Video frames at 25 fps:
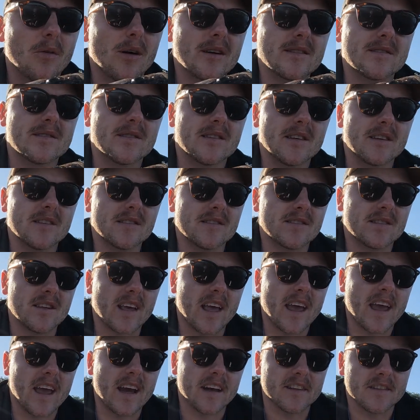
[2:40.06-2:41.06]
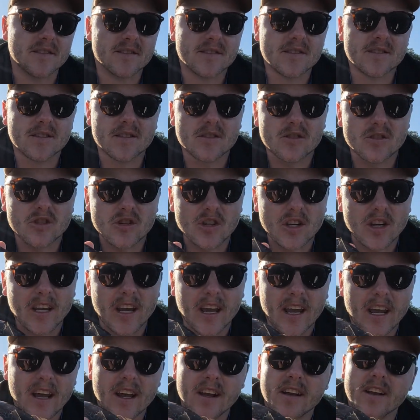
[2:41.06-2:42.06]
1/6 ounce
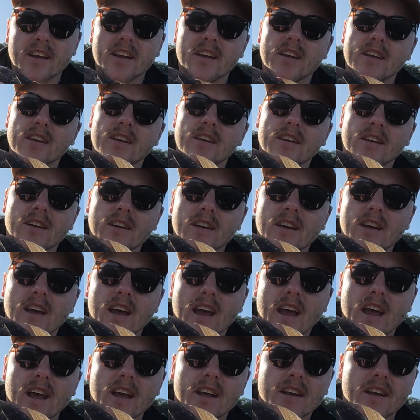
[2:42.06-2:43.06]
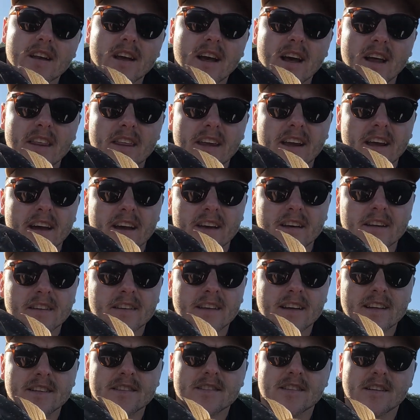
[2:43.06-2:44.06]
jig head. And yeah,
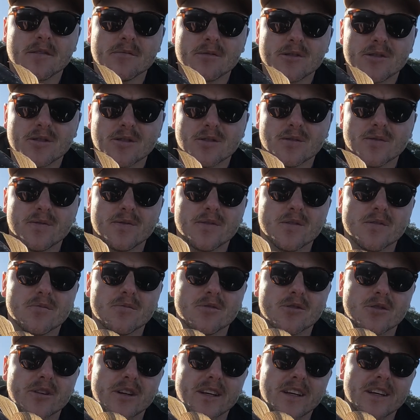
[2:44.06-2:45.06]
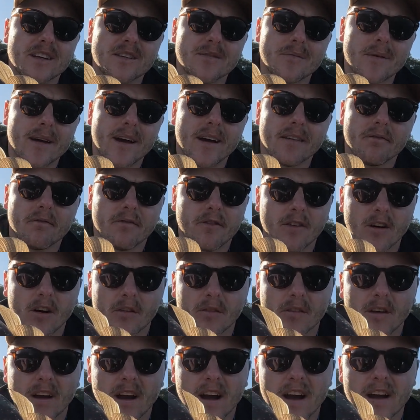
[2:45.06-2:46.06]
that's number 2 for the morning in about
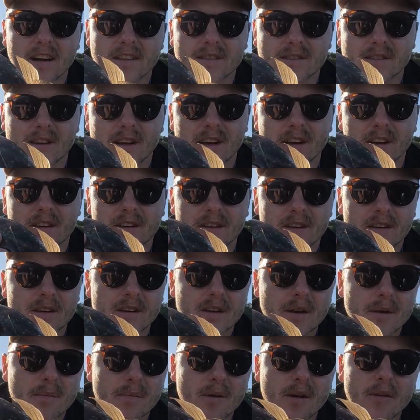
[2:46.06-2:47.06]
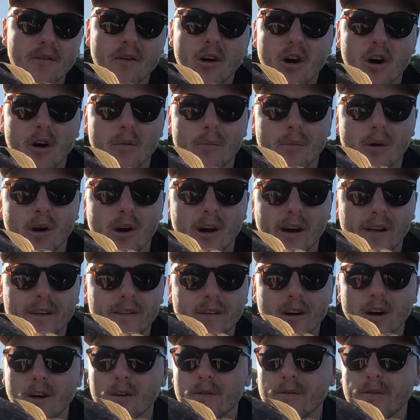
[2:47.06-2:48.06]
5 casts. So bit of a hot
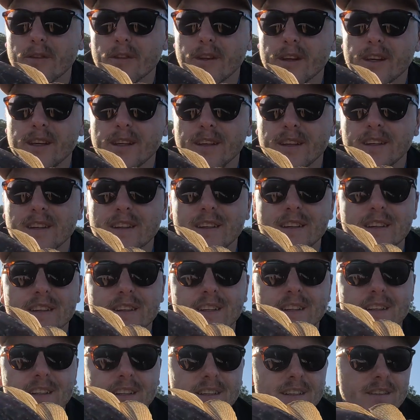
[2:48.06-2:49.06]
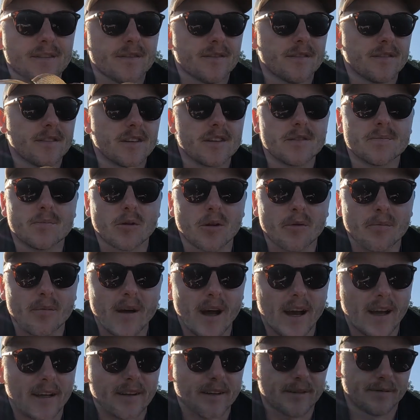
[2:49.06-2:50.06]
bite, hopefully. Let's put
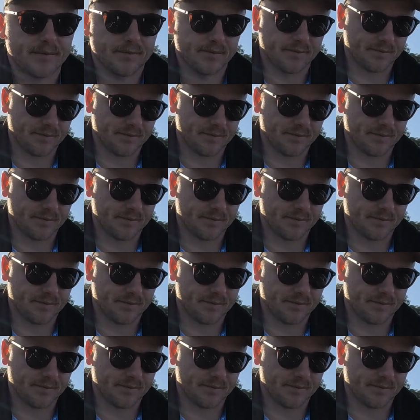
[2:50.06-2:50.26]
him back.